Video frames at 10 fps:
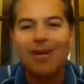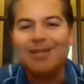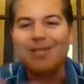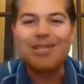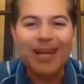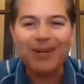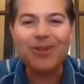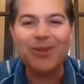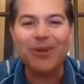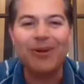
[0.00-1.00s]
The
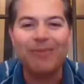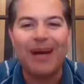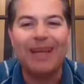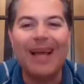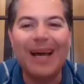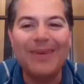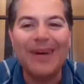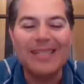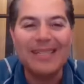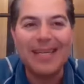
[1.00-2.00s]
second third of my life,
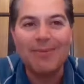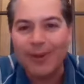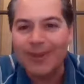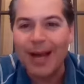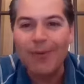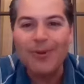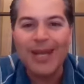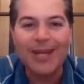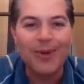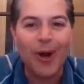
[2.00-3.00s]
I said, well, now with
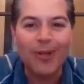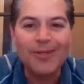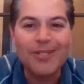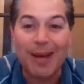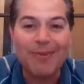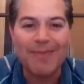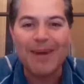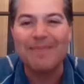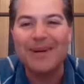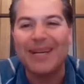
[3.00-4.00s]
that knowledge, I'm going to
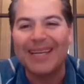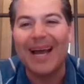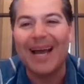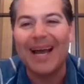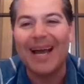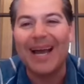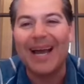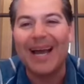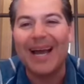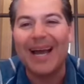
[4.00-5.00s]
make money. I'm going
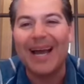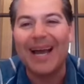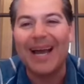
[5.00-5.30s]
to do